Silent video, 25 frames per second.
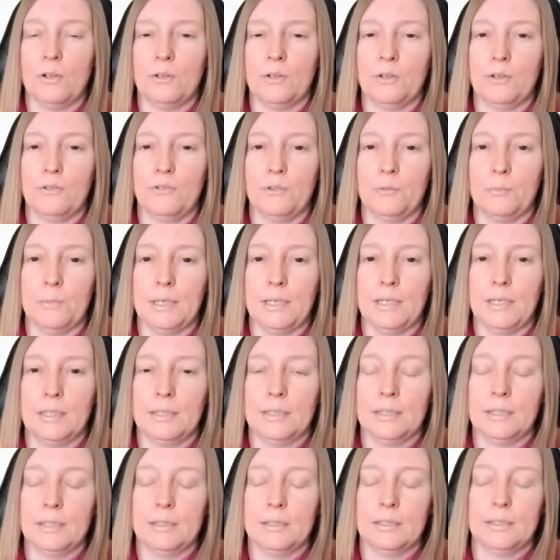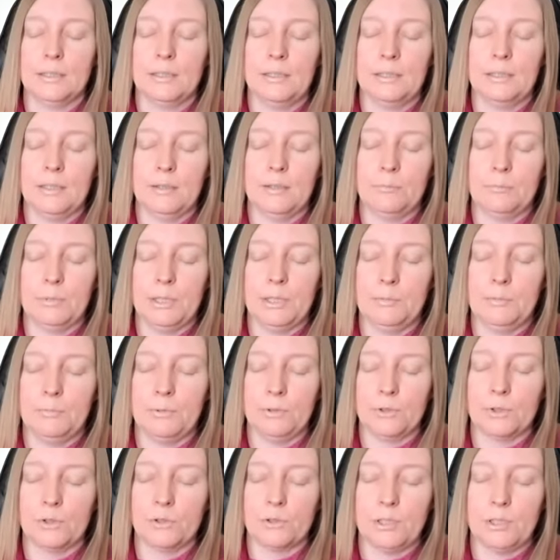all over me. I let
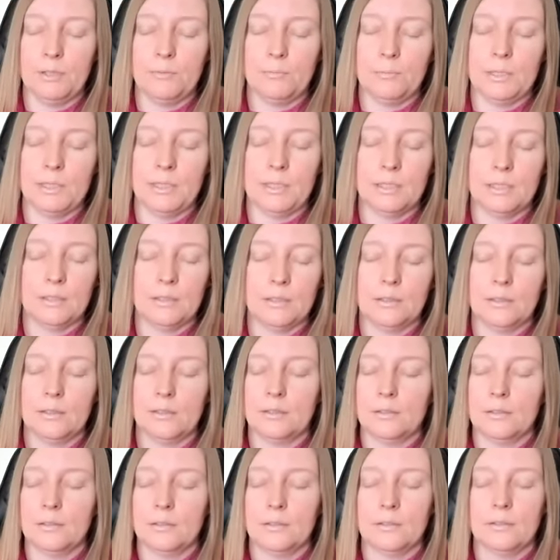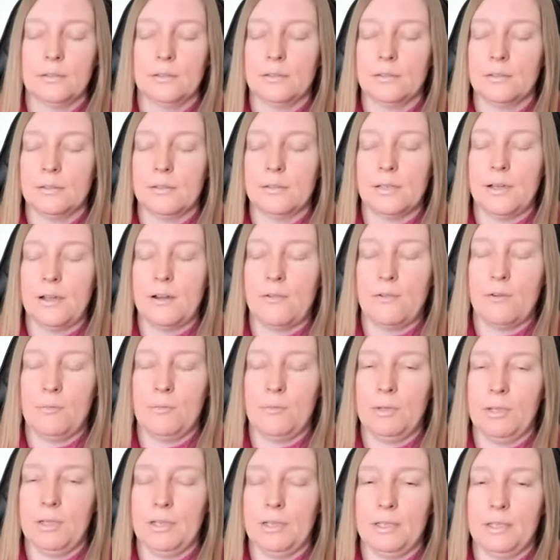people treat me
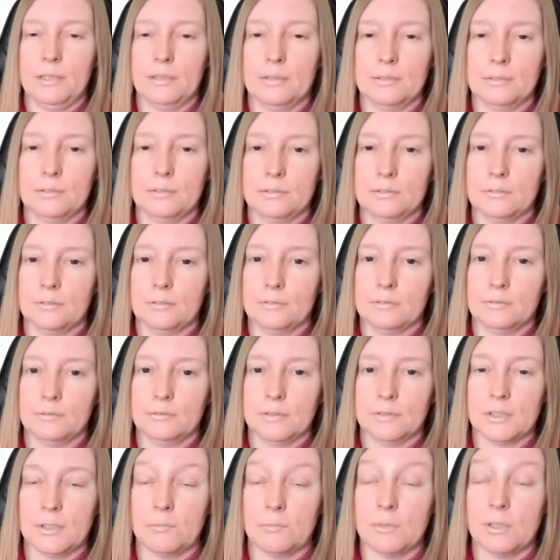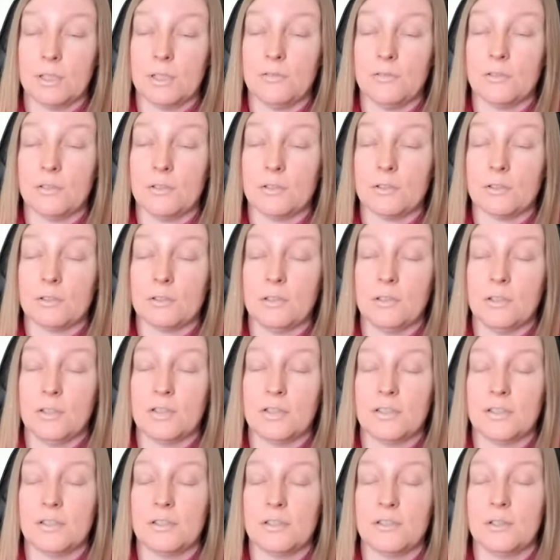terribly, sometimes those
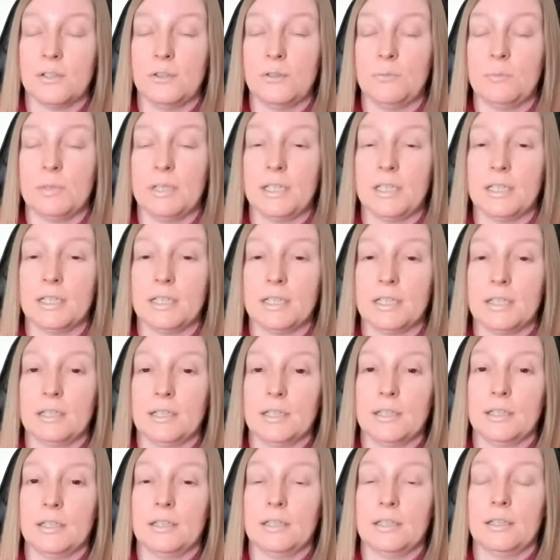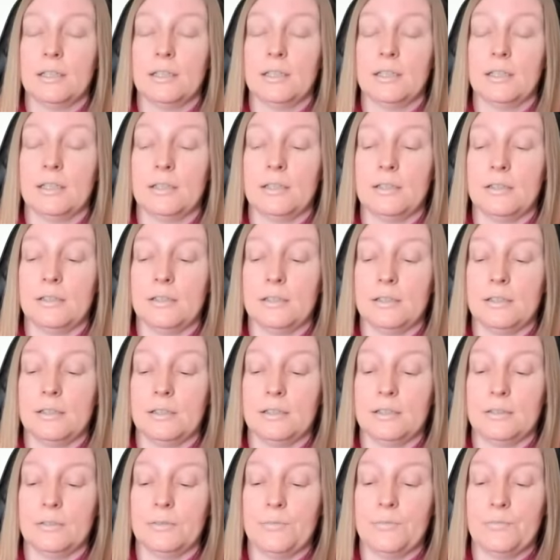closest to me. And
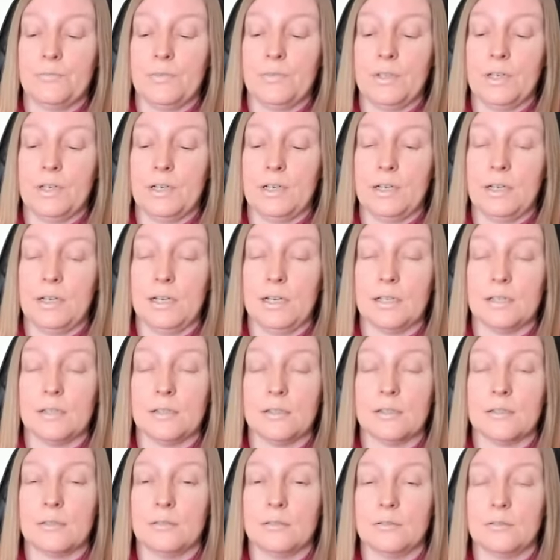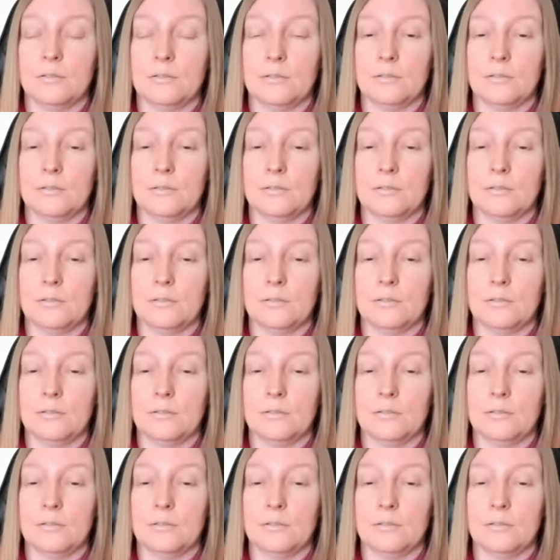uh, that has,